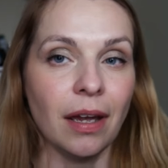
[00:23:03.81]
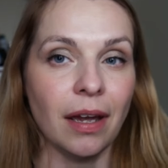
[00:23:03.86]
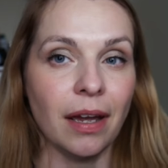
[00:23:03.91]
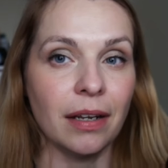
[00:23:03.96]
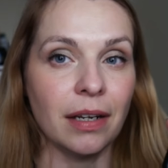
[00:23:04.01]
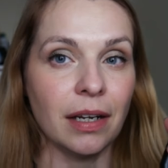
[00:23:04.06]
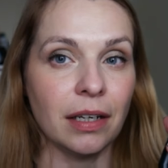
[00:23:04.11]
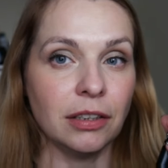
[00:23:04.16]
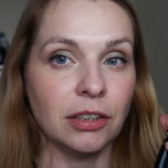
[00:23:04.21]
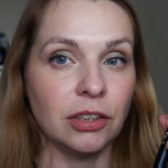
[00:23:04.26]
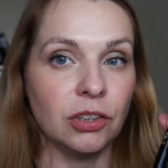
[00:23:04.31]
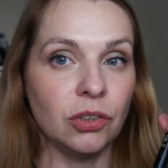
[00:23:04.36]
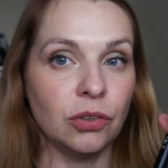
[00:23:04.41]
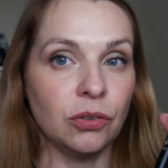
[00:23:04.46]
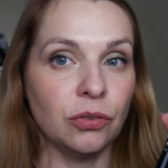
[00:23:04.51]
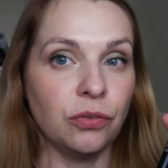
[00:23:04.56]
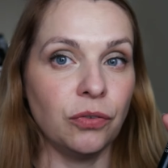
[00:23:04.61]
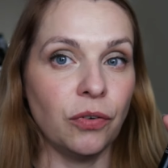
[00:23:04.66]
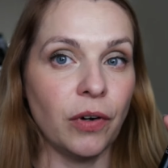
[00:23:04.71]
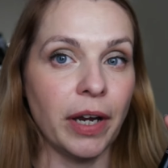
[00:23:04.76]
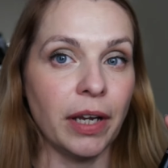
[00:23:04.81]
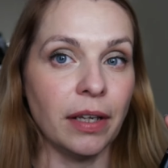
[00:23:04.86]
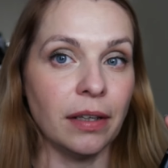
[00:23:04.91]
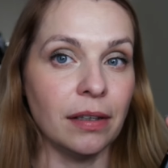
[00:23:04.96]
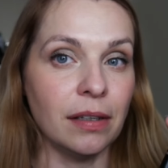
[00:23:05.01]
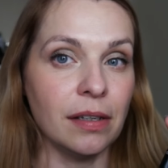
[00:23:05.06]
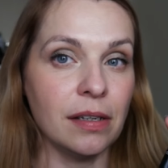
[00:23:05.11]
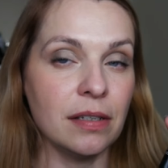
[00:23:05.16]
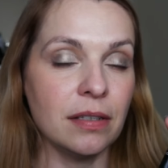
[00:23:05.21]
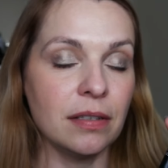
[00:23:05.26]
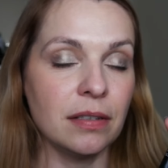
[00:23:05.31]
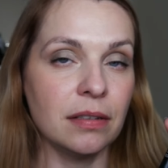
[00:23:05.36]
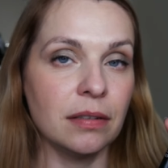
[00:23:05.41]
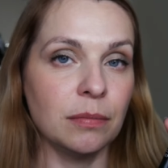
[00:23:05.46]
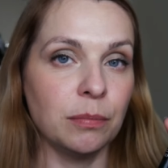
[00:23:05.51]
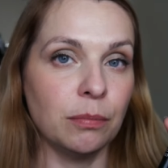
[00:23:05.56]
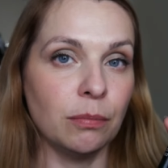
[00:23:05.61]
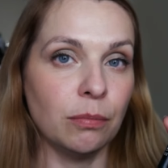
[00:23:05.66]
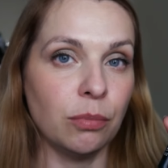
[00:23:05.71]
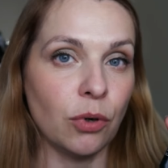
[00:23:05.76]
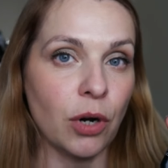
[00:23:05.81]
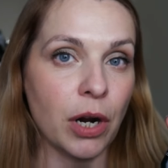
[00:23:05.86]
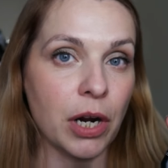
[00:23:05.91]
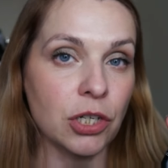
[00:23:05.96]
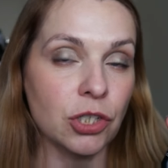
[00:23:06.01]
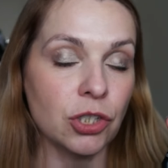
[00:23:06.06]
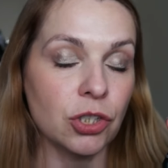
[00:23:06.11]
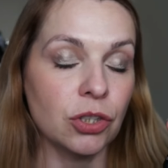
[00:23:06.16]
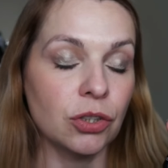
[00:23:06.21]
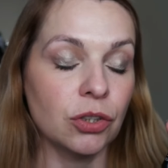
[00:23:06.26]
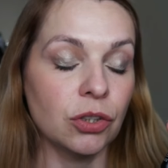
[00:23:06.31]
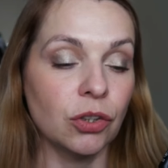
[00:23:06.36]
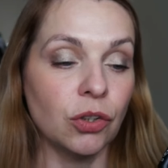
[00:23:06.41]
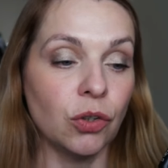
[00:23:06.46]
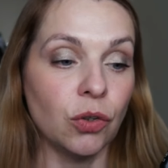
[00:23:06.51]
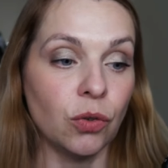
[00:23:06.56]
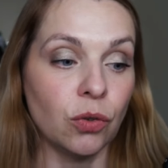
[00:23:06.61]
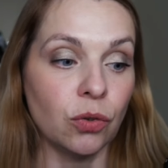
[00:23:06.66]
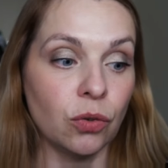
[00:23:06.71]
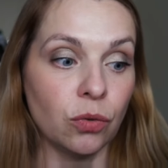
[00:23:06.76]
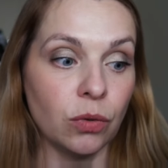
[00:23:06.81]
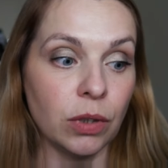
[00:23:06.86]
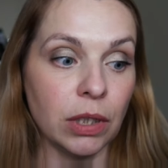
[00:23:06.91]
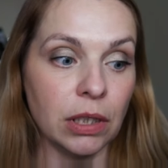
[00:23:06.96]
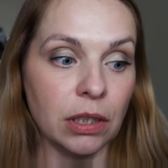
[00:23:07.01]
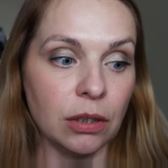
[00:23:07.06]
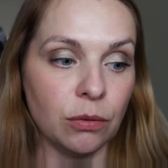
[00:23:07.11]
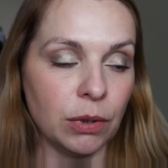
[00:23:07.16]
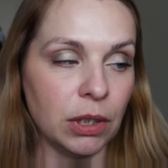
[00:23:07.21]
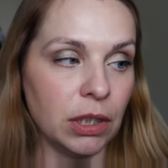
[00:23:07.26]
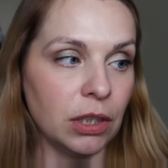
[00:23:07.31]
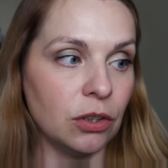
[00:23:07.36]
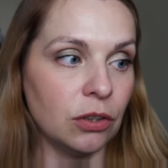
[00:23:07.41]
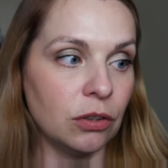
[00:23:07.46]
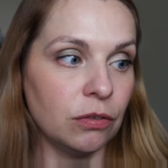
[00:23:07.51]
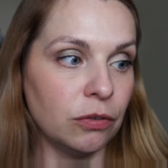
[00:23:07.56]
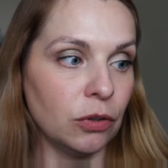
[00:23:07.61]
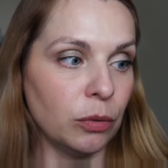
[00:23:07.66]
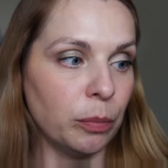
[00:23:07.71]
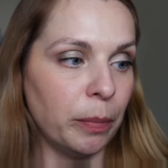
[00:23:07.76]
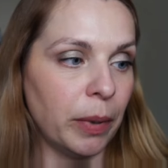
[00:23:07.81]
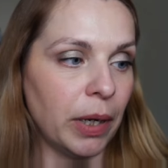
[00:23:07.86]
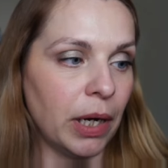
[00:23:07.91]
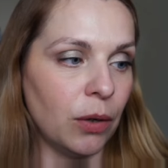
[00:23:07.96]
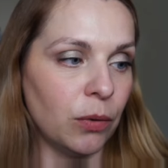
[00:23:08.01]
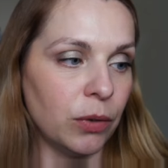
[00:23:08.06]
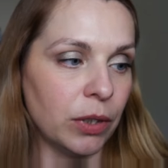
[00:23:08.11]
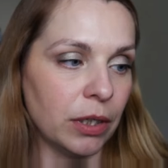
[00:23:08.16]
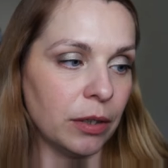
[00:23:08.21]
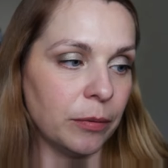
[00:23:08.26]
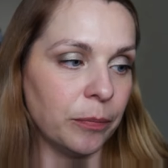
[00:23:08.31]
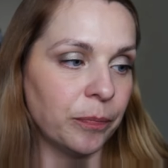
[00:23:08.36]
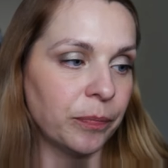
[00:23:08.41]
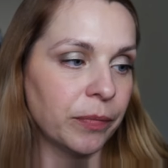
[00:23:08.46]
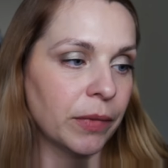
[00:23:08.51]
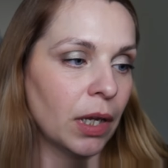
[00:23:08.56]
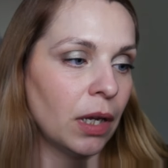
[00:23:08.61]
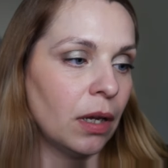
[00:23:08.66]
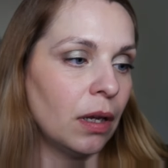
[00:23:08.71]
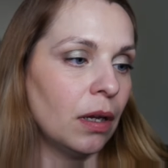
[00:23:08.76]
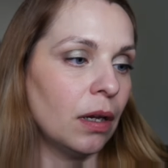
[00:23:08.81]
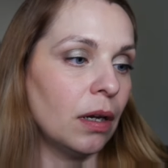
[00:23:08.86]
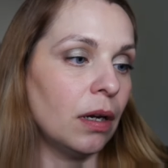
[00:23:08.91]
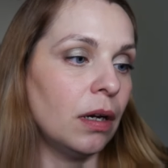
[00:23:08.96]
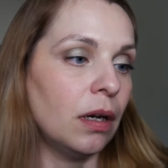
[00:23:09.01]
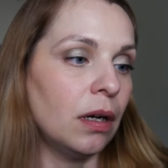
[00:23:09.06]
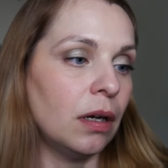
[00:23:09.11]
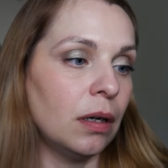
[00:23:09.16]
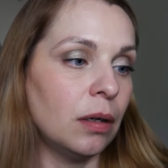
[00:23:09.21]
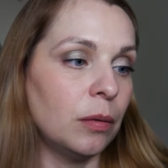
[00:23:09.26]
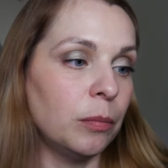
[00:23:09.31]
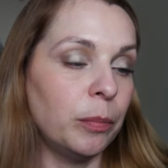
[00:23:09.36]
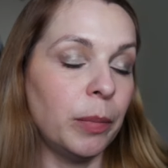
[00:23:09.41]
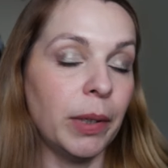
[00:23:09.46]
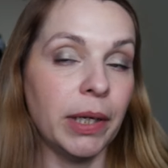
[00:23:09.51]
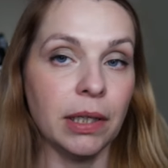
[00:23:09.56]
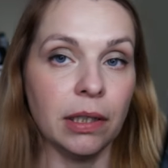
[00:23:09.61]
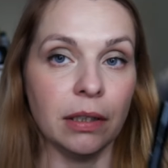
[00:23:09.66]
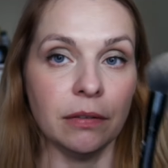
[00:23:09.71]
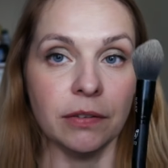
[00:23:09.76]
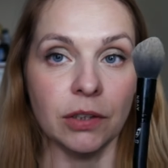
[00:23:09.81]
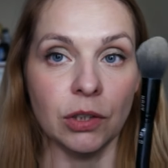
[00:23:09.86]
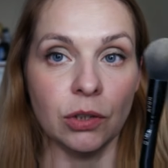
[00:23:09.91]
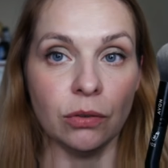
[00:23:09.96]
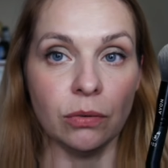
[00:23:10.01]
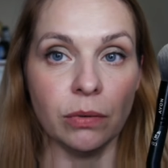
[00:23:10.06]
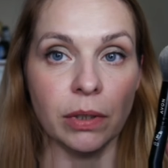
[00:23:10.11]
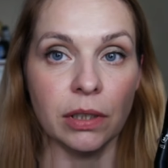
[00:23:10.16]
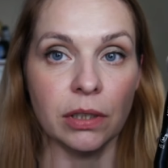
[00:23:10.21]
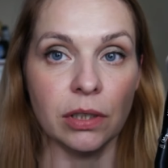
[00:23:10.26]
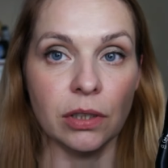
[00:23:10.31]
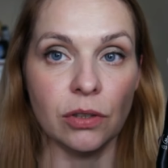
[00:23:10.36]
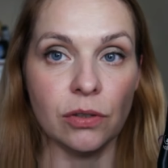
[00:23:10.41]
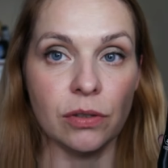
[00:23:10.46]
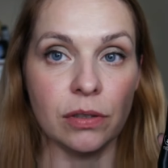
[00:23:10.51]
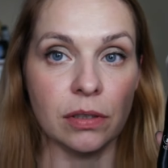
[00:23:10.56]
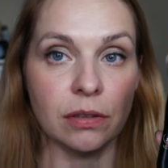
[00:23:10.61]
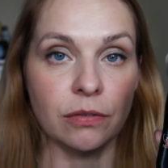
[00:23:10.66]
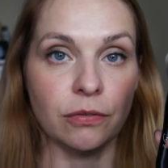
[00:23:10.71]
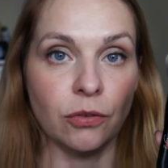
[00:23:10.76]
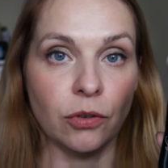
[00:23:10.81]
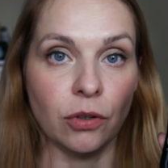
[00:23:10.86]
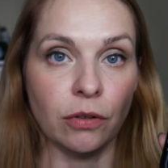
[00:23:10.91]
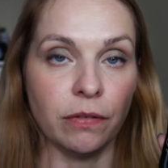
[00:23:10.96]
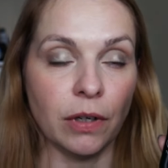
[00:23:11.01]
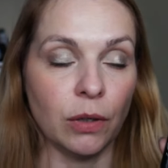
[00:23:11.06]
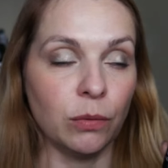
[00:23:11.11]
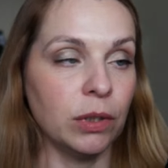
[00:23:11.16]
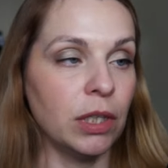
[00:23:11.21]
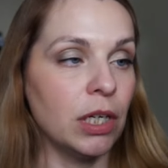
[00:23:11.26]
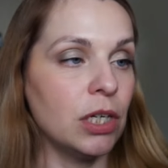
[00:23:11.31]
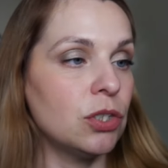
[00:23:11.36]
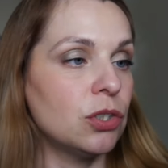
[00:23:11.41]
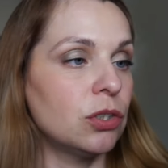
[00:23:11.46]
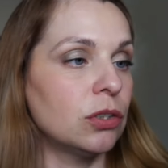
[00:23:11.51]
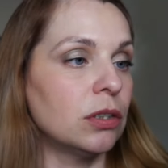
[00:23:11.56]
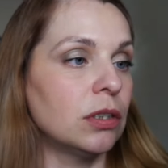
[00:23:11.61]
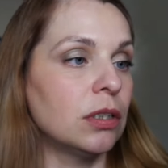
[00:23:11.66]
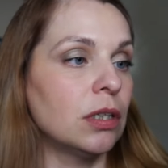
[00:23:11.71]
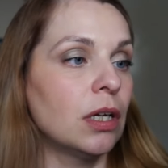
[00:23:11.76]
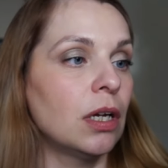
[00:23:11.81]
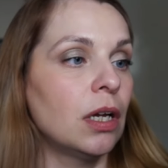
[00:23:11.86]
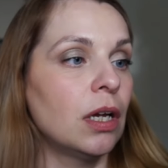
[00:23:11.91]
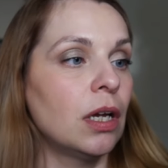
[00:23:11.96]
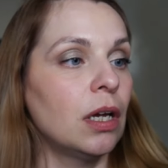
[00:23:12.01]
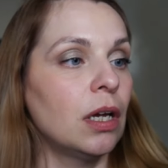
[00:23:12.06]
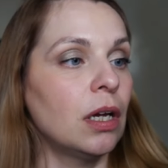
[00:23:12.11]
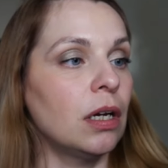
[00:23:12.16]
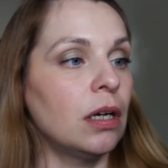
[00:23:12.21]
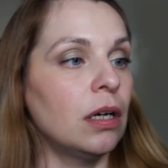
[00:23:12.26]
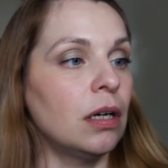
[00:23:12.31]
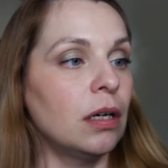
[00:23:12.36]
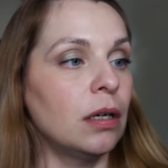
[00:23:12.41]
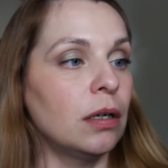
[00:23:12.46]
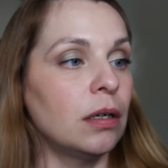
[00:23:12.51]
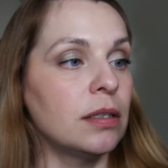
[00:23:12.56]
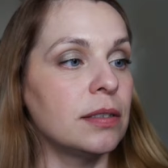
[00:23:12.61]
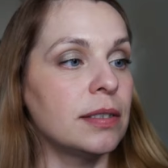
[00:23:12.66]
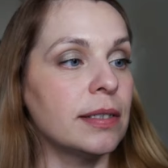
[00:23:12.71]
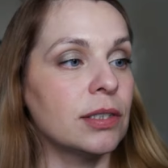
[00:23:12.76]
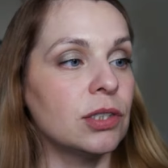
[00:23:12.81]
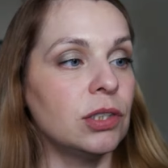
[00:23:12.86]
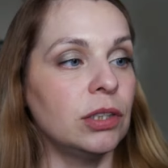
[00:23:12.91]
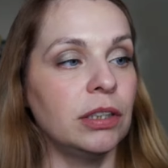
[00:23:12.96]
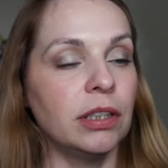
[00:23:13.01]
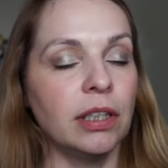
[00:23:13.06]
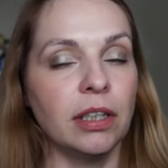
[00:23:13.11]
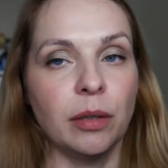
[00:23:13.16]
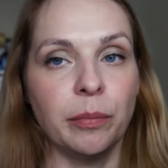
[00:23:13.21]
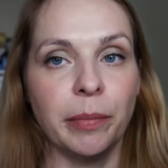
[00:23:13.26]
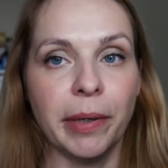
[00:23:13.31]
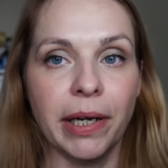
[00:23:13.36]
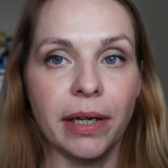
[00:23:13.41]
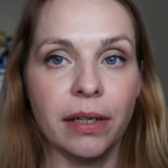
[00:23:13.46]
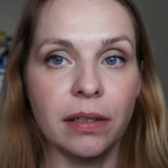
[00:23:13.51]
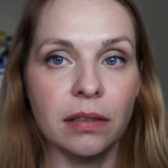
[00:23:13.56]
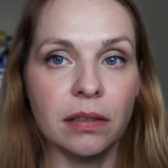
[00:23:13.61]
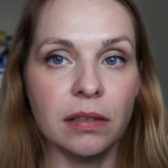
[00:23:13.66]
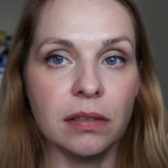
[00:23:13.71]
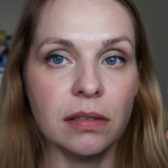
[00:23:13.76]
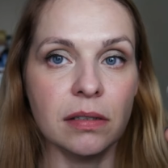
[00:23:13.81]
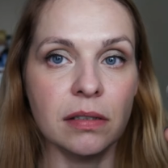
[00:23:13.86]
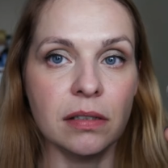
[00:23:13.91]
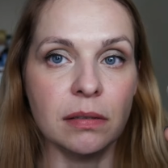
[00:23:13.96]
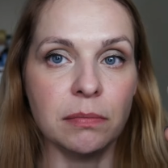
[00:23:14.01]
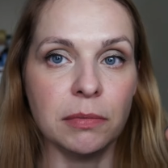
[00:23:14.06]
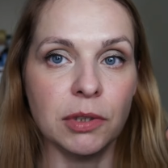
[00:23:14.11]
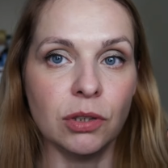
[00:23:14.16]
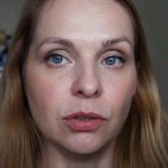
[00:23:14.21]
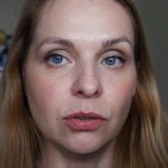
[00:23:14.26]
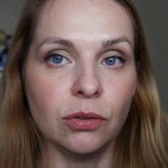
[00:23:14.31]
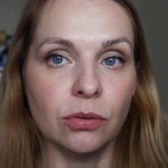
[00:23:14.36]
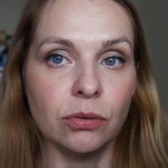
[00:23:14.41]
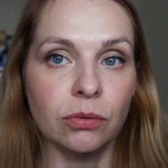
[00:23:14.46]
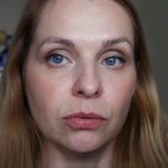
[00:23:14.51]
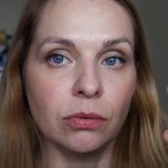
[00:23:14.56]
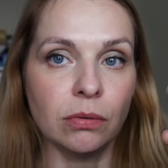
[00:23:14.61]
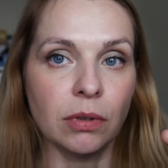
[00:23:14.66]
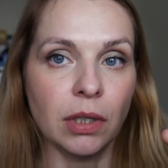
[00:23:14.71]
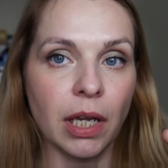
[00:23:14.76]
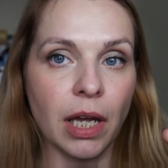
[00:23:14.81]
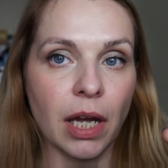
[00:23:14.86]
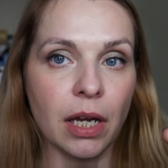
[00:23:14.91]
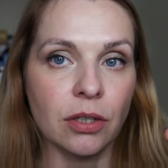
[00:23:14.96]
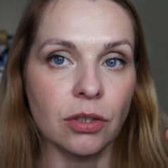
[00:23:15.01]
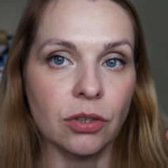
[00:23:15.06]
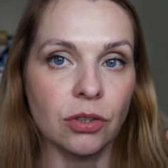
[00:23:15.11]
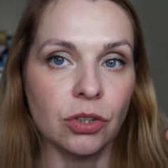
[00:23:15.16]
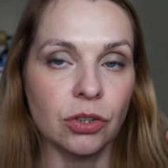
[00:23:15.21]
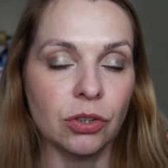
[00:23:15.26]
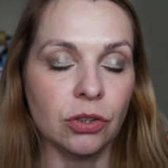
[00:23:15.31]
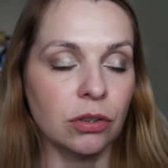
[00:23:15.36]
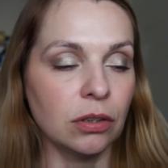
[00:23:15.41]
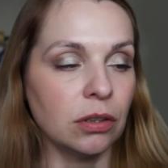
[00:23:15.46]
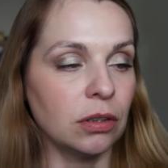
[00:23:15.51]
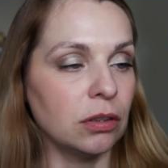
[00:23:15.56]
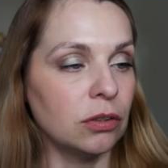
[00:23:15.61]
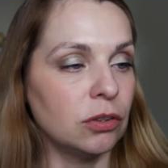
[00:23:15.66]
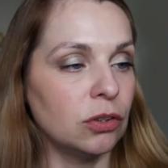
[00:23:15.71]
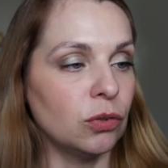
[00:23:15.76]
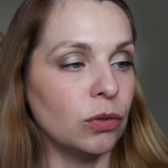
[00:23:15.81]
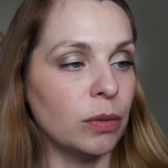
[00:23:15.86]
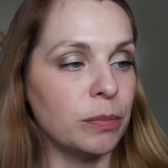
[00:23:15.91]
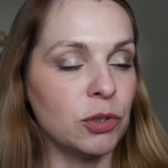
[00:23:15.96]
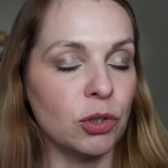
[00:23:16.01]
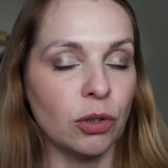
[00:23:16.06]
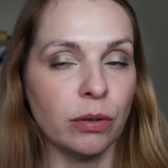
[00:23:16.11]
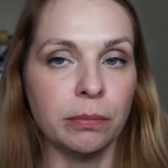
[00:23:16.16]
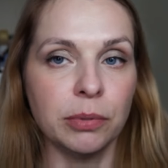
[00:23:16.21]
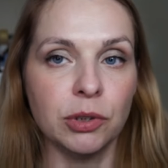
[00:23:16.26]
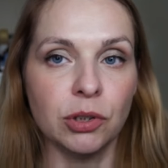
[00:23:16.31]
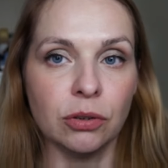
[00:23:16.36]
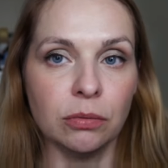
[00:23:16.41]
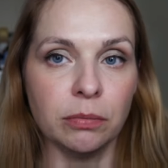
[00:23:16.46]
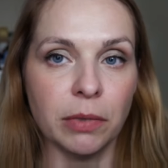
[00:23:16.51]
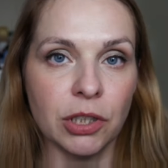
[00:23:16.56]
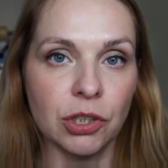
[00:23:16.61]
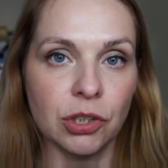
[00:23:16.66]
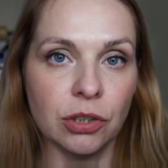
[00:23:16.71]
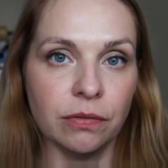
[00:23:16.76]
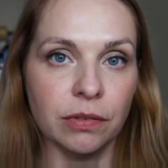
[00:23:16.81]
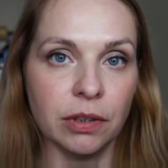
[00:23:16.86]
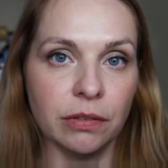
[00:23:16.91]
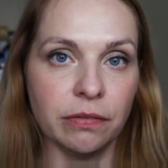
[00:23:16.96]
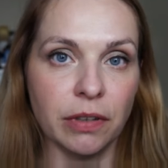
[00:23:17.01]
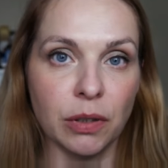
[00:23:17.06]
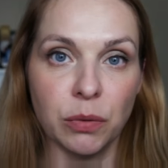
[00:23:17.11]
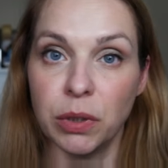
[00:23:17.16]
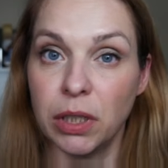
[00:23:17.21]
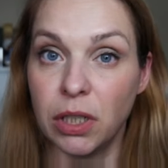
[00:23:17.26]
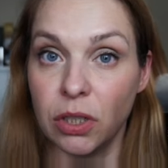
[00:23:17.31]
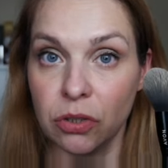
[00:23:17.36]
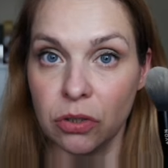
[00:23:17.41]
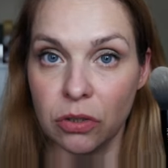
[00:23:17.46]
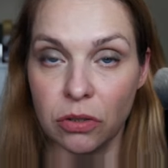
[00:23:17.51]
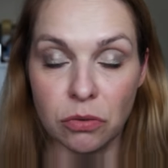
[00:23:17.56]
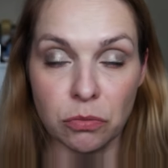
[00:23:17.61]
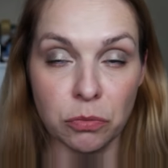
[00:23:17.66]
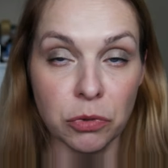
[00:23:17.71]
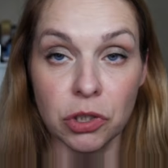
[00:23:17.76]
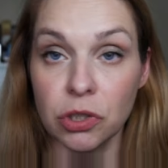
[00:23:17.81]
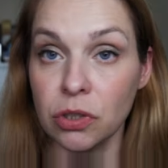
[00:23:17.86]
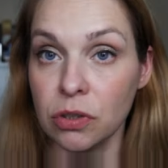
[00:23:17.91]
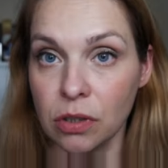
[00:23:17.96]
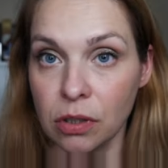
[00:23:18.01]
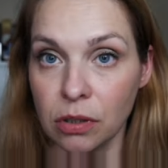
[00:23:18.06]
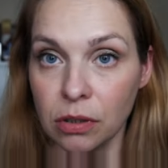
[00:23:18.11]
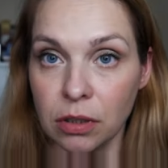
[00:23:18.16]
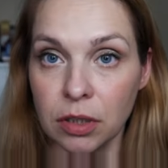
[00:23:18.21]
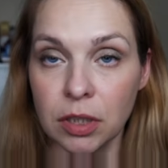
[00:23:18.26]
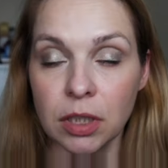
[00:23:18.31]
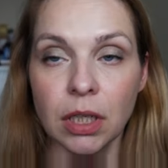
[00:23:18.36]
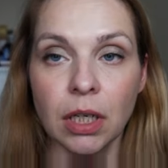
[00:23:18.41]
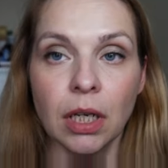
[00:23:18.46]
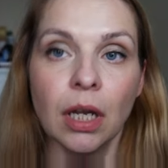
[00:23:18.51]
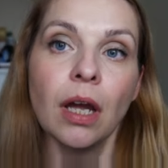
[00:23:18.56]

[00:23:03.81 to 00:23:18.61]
And I do find this brush really, really good for powder. But if you do want to use it for foundation, it's actually not that bad. It doesn't seem to catch, to absorb too much of the foundation, which is good.